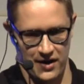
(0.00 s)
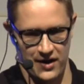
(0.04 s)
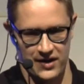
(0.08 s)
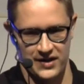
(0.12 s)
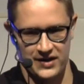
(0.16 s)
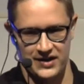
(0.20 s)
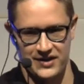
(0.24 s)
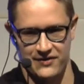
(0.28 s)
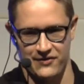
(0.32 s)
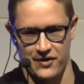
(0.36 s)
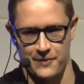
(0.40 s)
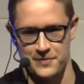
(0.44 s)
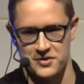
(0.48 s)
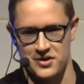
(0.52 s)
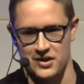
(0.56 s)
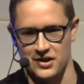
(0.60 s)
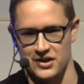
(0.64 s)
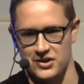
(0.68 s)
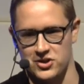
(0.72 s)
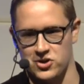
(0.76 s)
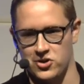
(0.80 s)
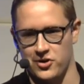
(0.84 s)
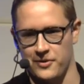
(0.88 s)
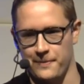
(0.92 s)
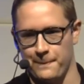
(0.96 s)
DevOps
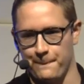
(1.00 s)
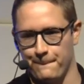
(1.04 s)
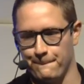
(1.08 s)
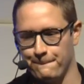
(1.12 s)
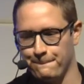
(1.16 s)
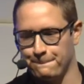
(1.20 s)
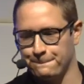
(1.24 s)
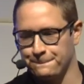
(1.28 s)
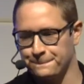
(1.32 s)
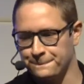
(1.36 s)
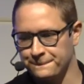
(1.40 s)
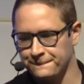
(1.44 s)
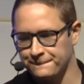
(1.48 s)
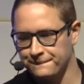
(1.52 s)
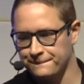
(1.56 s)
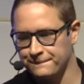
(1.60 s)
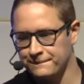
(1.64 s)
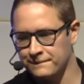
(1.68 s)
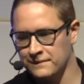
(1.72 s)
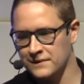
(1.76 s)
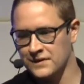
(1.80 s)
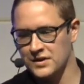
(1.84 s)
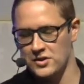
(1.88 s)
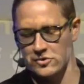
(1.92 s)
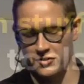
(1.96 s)
culture?
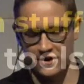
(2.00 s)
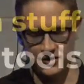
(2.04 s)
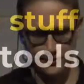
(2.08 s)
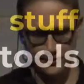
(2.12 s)
You need three